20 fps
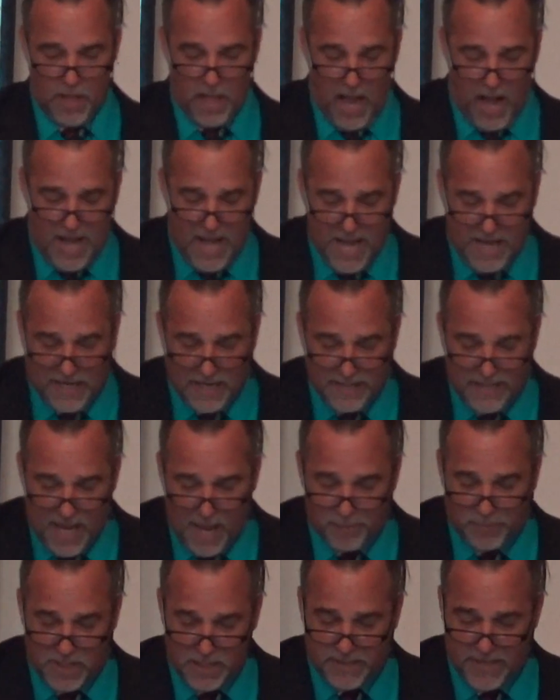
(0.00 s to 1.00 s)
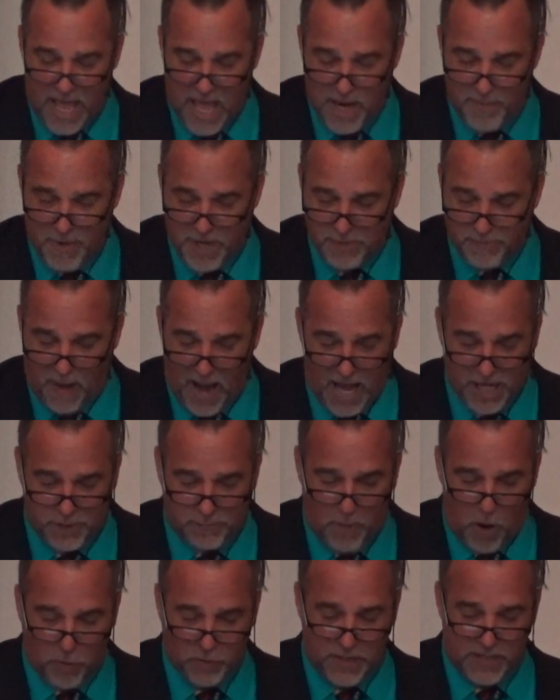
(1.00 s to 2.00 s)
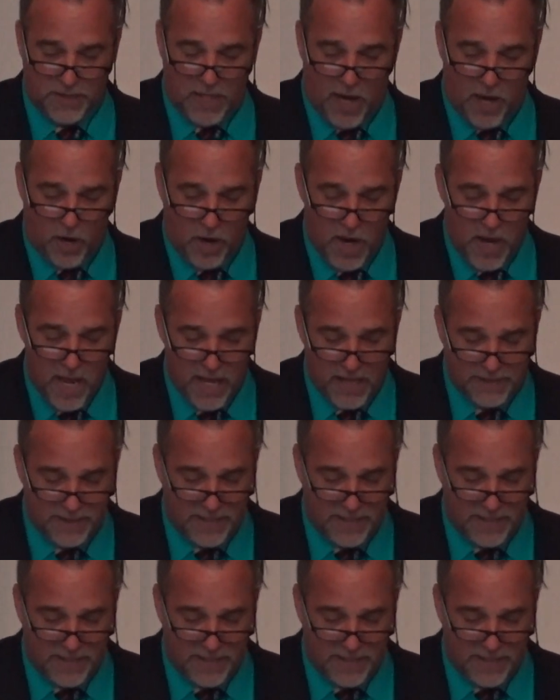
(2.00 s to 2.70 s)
and he condemns his enemies by exposing their